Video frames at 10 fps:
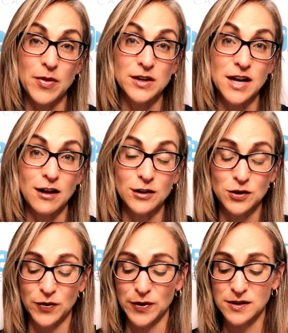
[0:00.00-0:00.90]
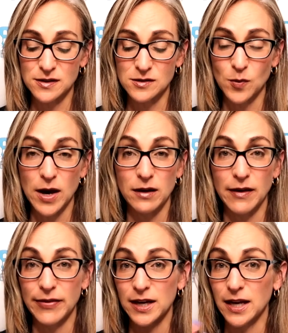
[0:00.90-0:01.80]
the knowledge for this as well.
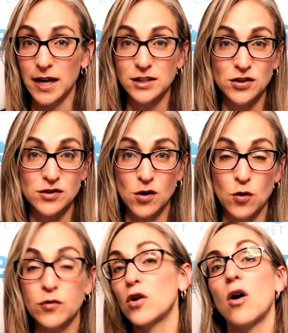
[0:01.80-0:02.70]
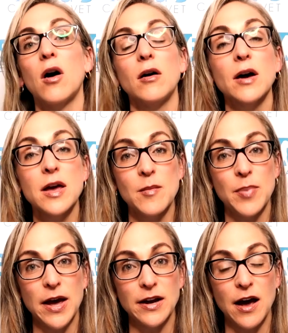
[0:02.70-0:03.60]
And then again, just overall
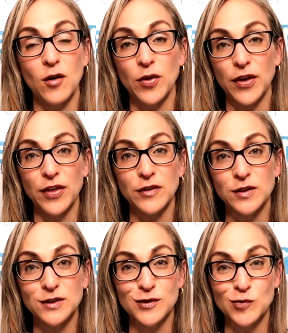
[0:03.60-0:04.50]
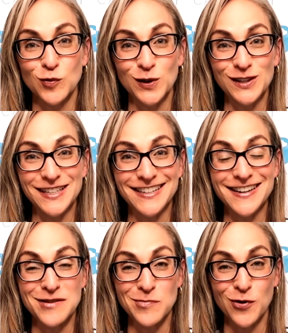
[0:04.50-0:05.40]
pet health, I think this is
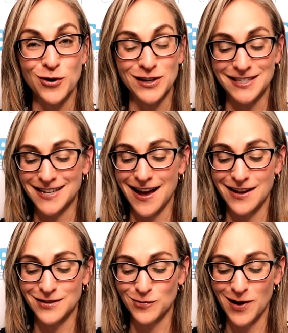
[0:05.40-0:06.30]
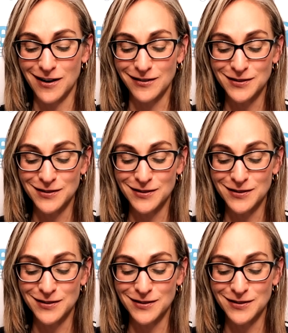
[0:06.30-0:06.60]
really important as well.